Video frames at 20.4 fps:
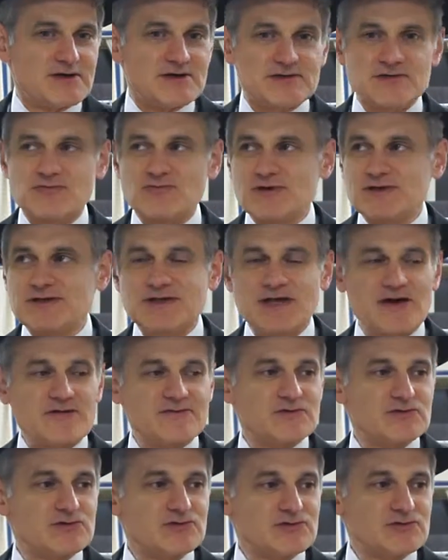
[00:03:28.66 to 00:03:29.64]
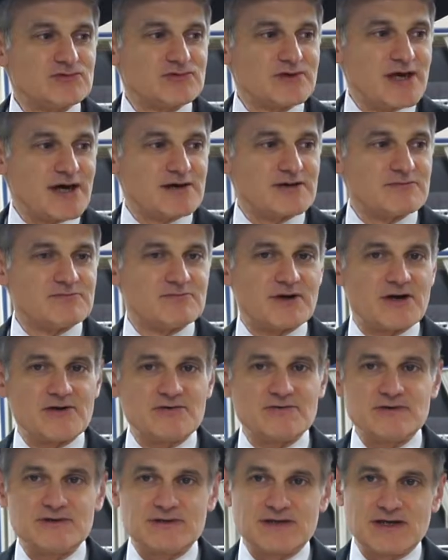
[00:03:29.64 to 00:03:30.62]
So what did they have to do? They had
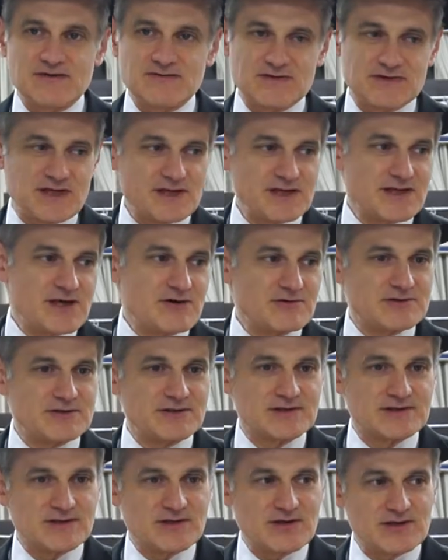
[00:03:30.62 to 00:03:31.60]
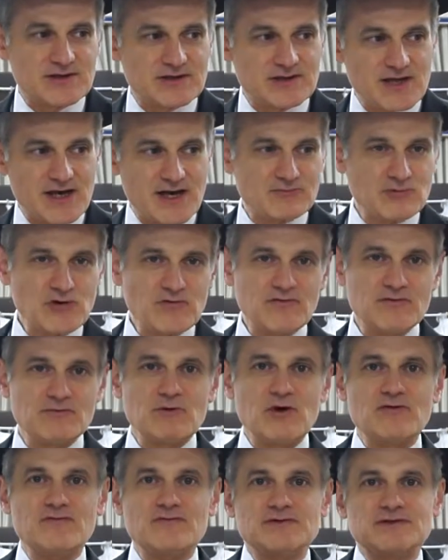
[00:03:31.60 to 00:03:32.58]
to take out Yitzchak and move him
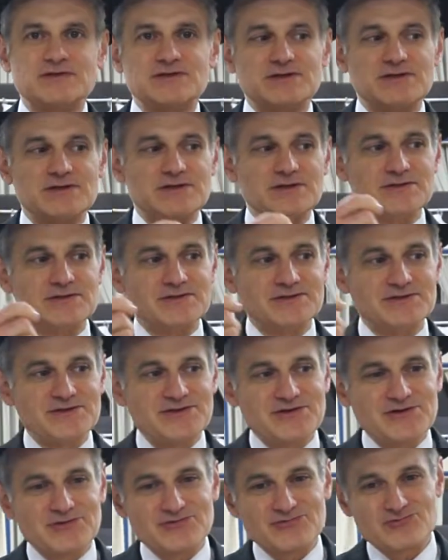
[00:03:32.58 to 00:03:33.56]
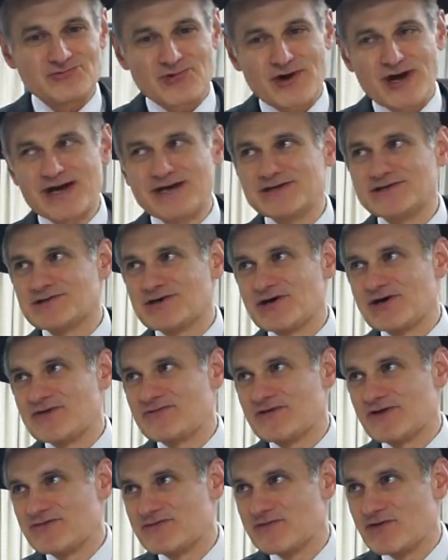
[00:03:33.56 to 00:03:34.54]
over to the right
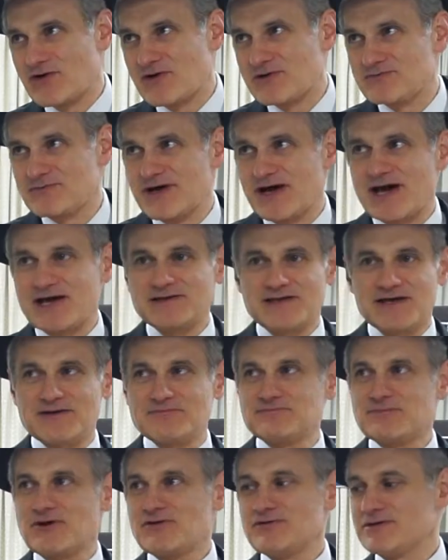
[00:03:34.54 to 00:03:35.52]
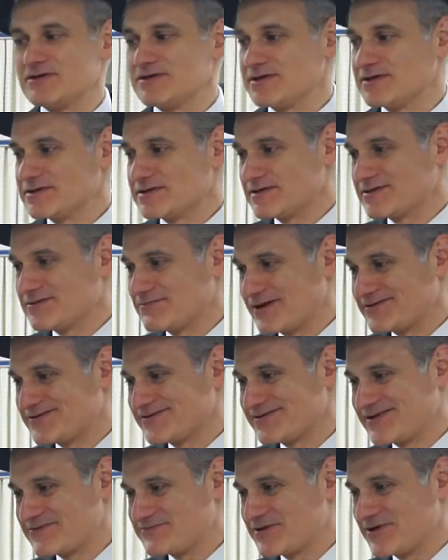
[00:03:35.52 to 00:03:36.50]
of Avram, and then bury it, and
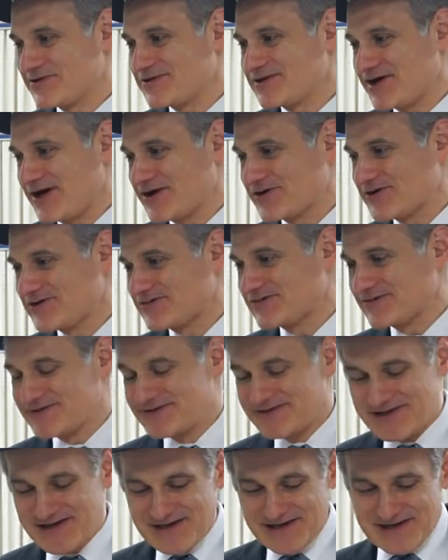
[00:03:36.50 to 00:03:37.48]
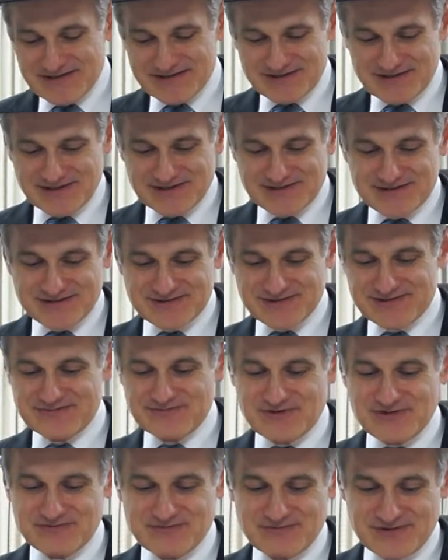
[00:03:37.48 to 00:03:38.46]
then bury Yaakov. So that's what he says
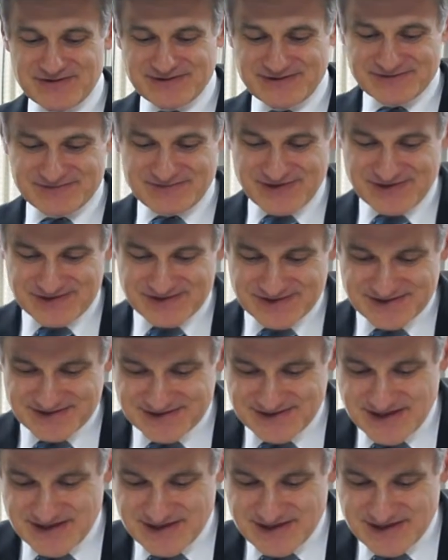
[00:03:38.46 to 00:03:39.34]
very in the pasuk.